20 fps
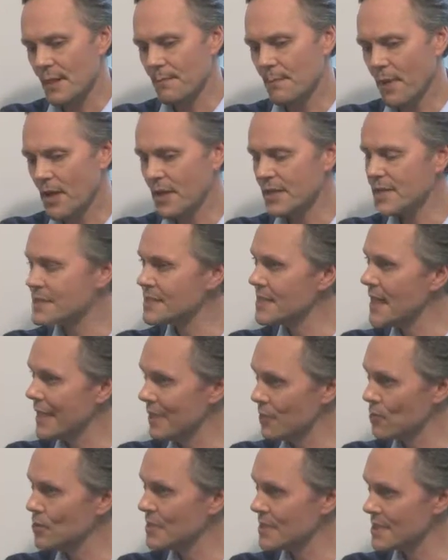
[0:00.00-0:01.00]
by
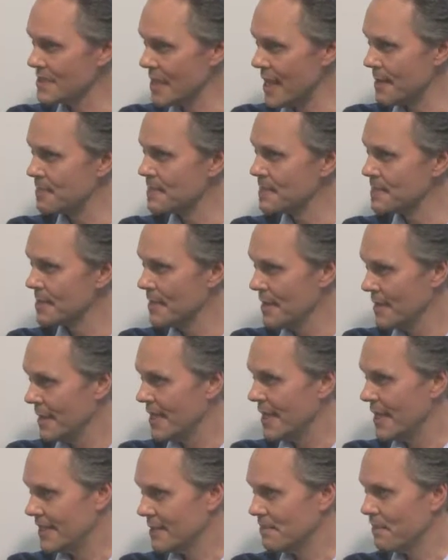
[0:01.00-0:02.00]
understanding all the steps
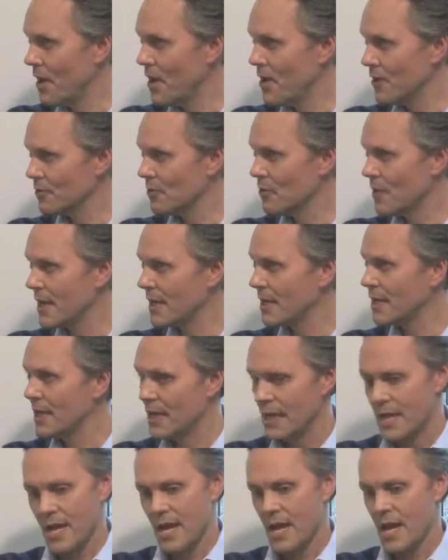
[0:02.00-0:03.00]
in the pathway
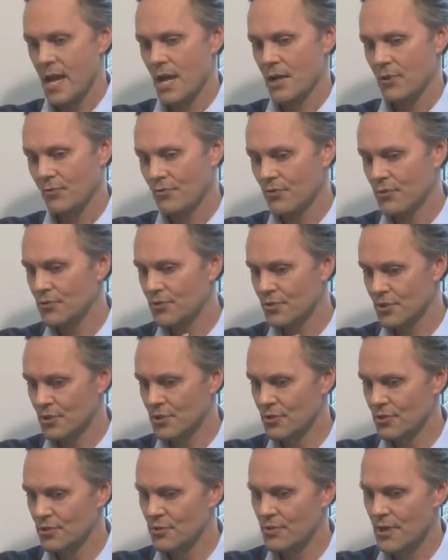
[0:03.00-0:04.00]
through
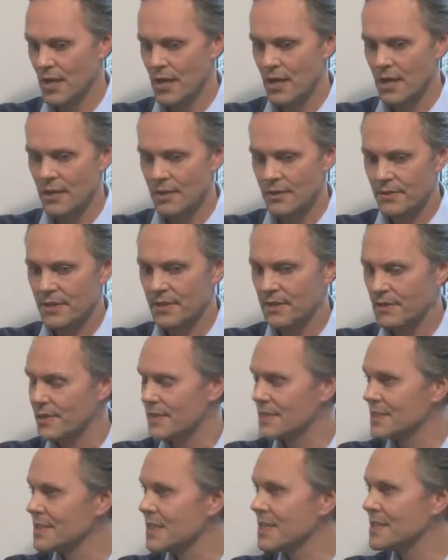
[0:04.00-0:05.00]
to
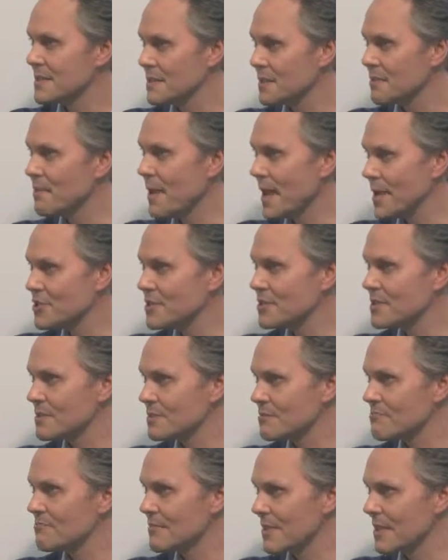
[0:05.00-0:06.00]
the disease that the
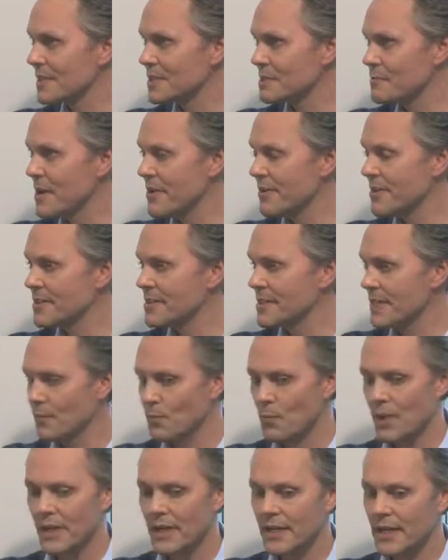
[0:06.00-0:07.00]
patient's
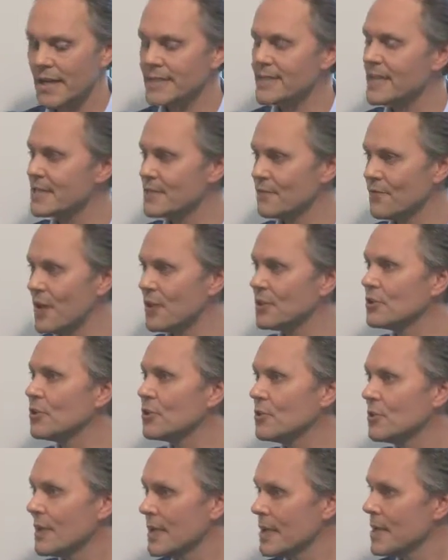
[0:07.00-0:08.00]
experiencing, one can identify
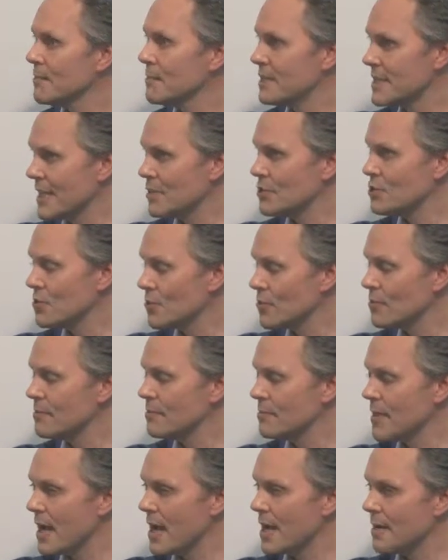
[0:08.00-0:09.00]
new potential
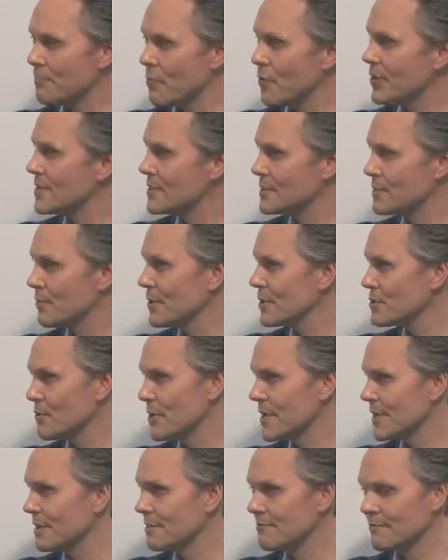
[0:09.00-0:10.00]
points at which
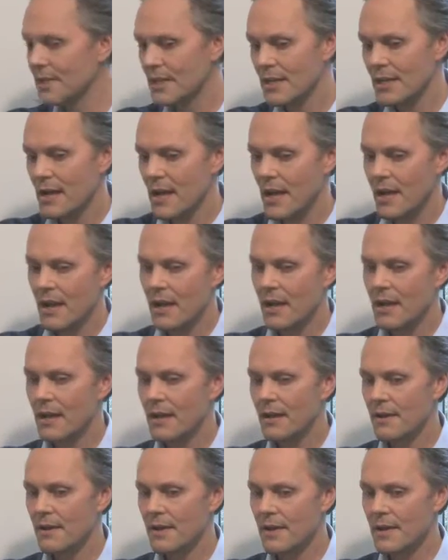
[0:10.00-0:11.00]
we can
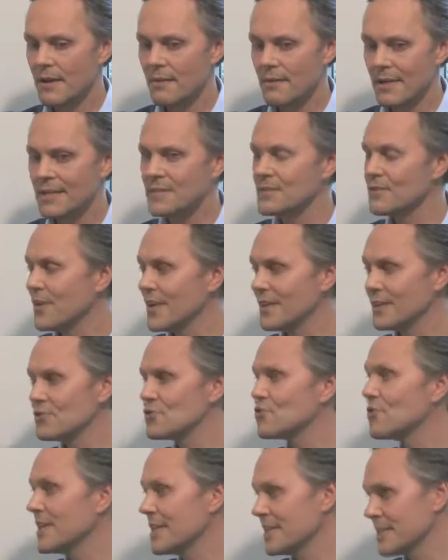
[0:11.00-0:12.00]
intervene and
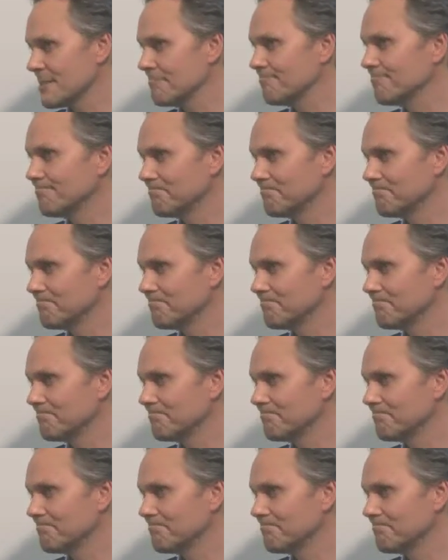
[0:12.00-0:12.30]
treat.